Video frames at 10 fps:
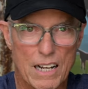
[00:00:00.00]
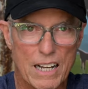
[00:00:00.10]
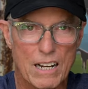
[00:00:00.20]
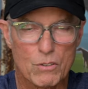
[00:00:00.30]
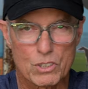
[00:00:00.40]

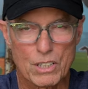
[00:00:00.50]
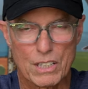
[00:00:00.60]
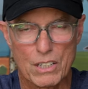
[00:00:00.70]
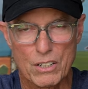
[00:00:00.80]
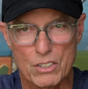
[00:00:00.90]
and I was going
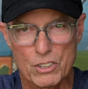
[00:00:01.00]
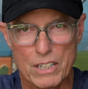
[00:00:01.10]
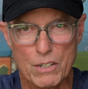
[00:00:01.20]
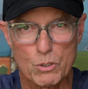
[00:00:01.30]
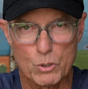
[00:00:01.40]
to go
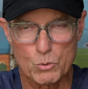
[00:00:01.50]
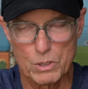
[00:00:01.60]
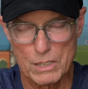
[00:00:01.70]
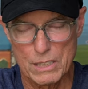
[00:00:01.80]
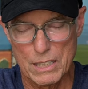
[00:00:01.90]
yesterday, which was
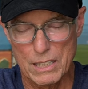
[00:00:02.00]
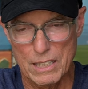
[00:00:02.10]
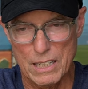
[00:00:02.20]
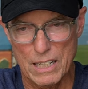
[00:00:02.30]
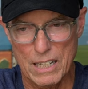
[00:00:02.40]
Wednesday,
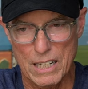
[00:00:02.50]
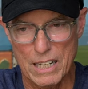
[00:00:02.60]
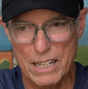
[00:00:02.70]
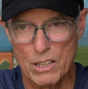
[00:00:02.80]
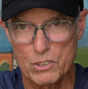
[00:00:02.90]

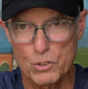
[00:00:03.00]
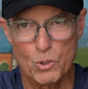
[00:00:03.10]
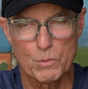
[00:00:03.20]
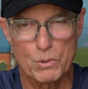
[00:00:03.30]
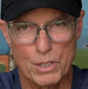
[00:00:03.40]
and the
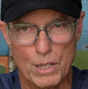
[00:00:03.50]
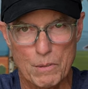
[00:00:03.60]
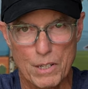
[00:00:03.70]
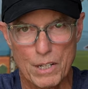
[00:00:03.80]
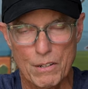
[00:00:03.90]
storms
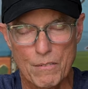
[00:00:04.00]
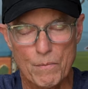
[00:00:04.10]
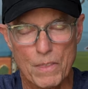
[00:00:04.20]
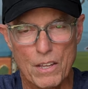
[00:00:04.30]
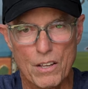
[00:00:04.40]
came in,
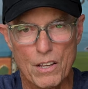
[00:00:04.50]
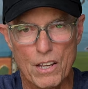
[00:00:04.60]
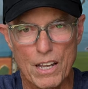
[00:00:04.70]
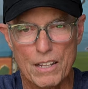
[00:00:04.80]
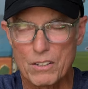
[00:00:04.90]

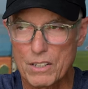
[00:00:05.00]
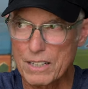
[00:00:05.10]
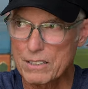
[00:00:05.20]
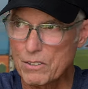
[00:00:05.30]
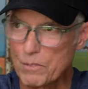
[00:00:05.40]
and they looked
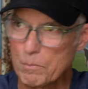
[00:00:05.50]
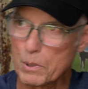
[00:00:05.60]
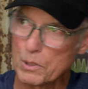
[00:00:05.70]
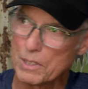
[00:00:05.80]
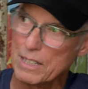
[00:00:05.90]
like they were
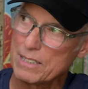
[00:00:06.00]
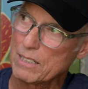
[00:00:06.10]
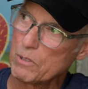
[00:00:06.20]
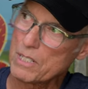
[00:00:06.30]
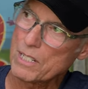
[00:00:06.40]
building as
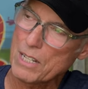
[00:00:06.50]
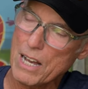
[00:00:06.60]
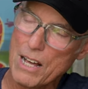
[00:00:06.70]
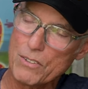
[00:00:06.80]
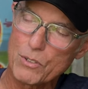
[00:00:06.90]
they went
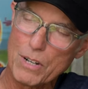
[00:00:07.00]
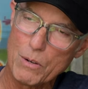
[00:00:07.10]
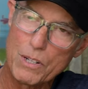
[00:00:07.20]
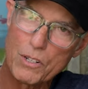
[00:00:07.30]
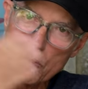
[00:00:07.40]
south, so I
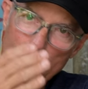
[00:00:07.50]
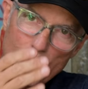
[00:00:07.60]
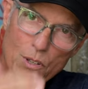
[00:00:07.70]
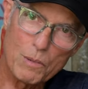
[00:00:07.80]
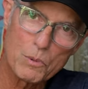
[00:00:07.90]
went
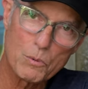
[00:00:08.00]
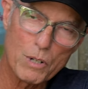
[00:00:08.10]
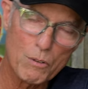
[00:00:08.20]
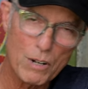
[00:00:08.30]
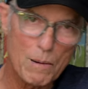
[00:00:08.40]
north up to
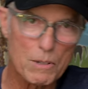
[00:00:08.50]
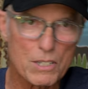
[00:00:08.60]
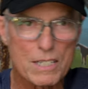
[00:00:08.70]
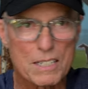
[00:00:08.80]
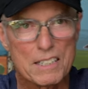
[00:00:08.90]
Ray
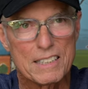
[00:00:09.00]
Roberts.